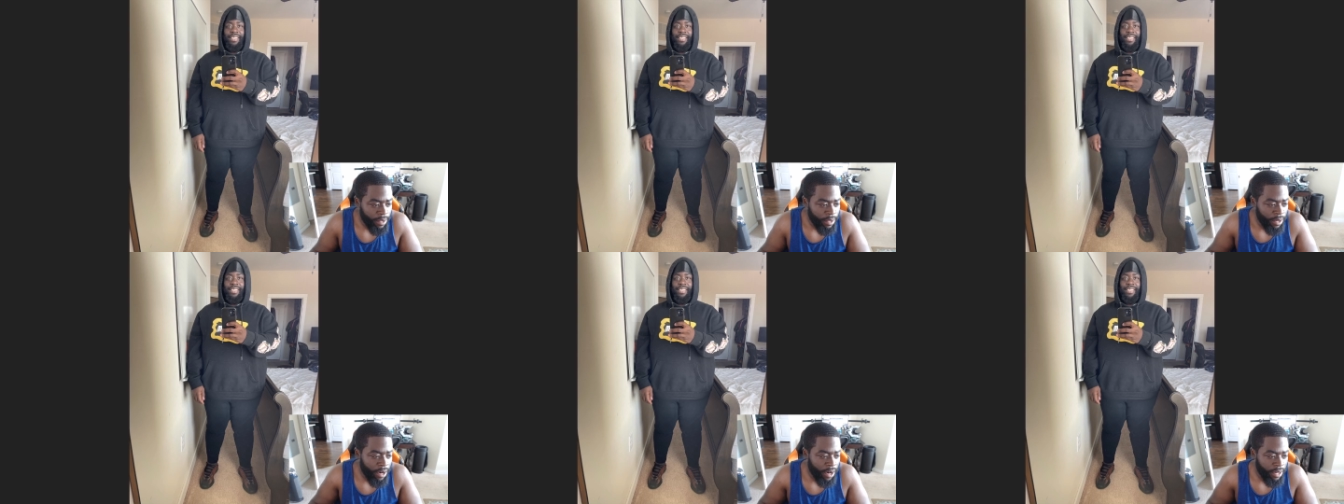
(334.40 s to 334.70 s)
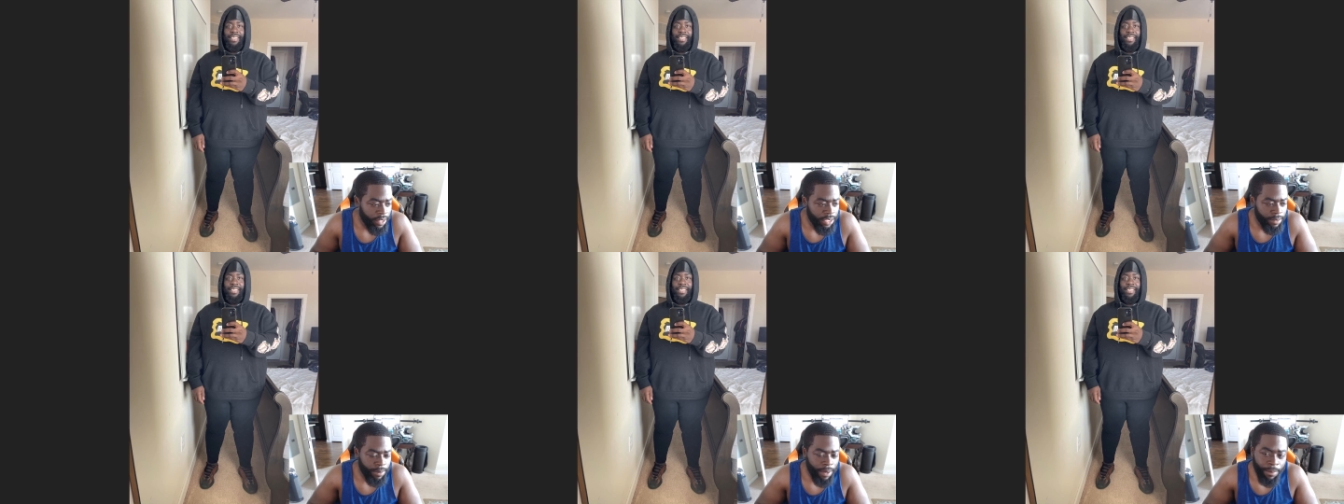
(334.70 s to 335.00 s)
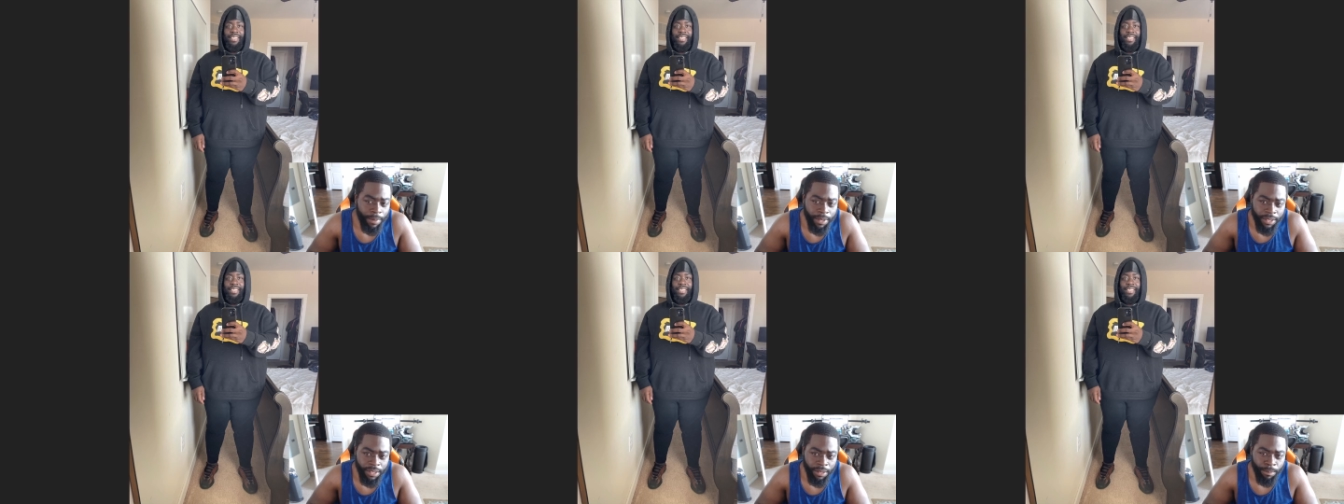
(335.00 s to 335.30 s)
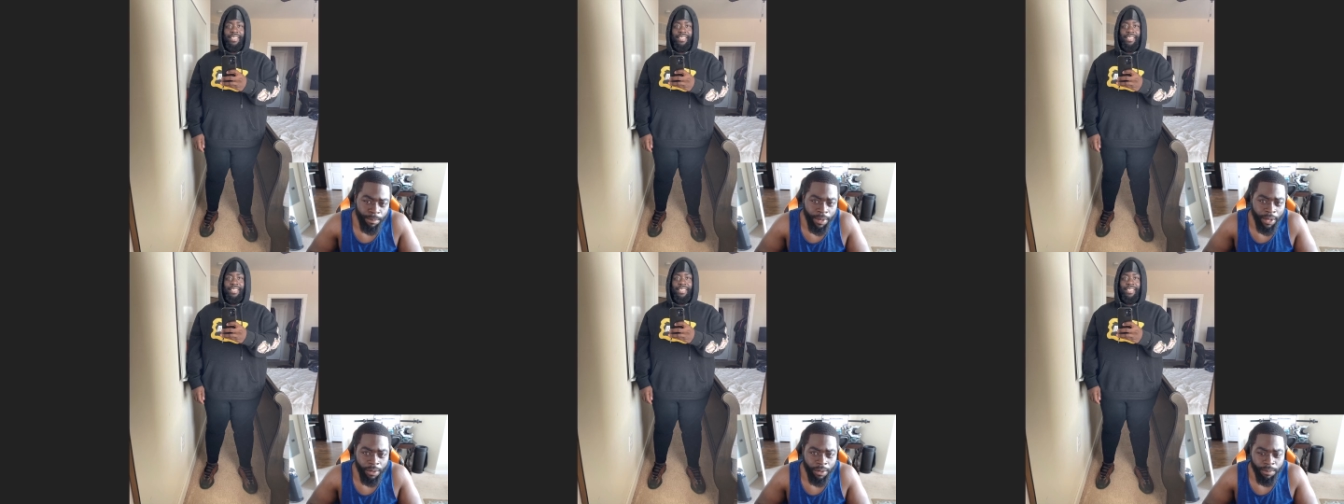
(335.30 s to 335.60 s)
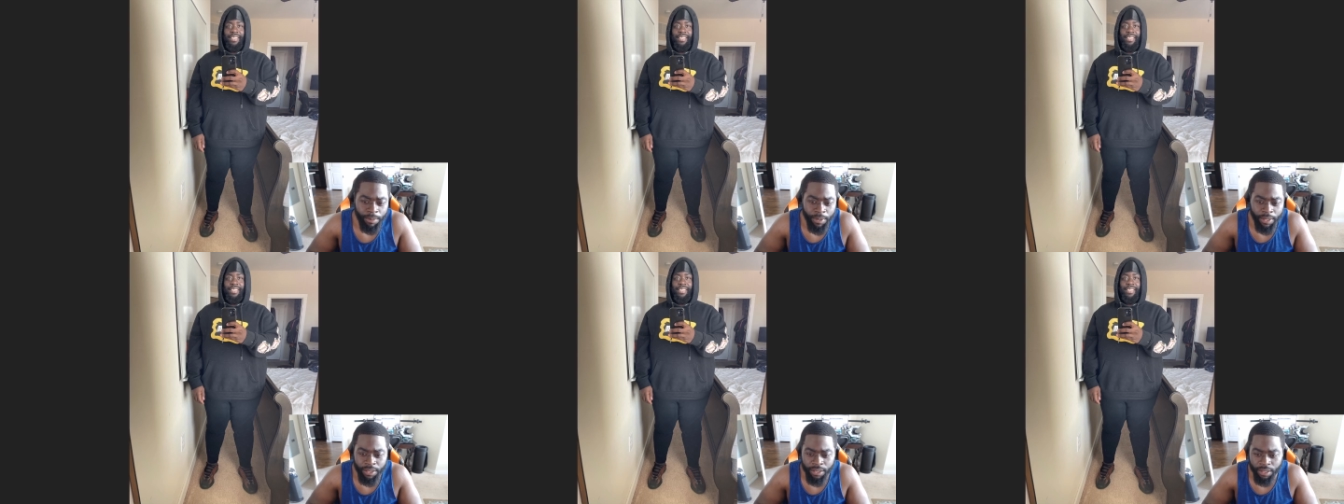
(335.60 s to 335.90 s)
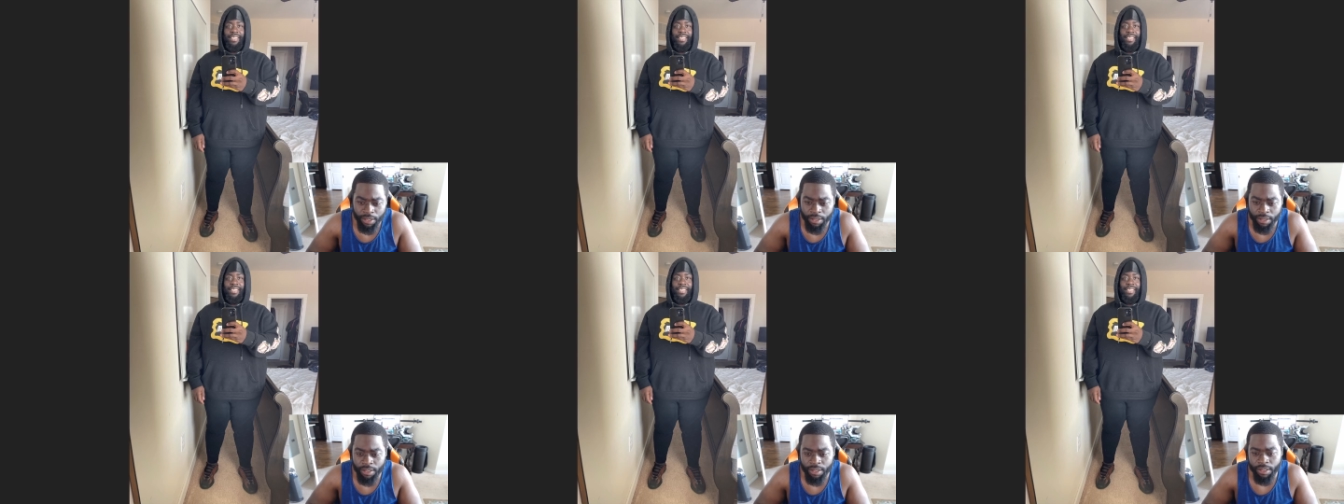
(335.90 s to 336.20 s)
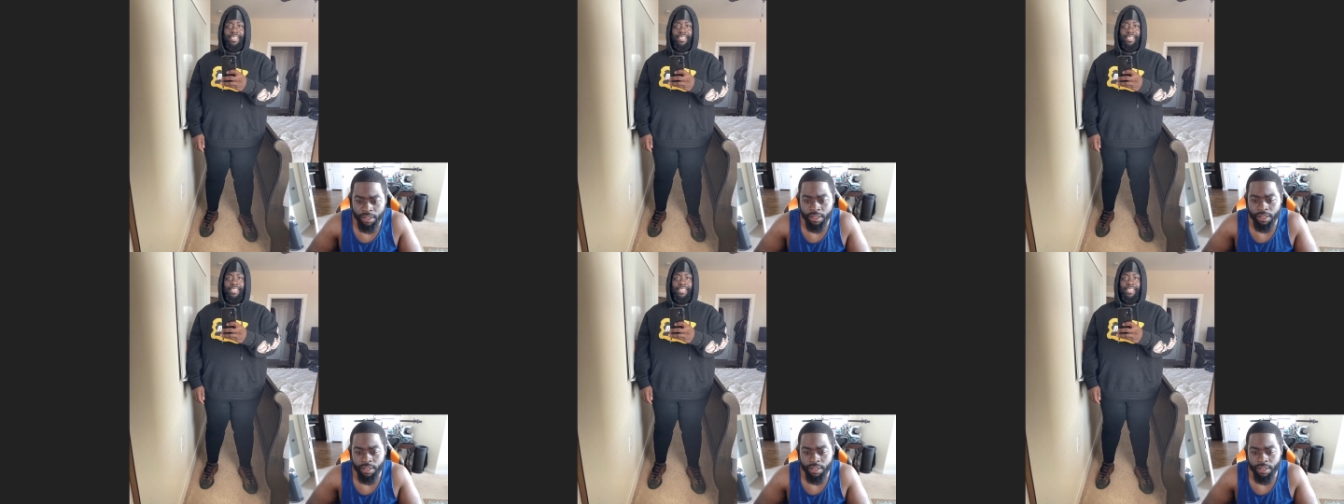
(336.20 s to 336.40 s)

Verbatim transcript: All right, these might be some better pictures.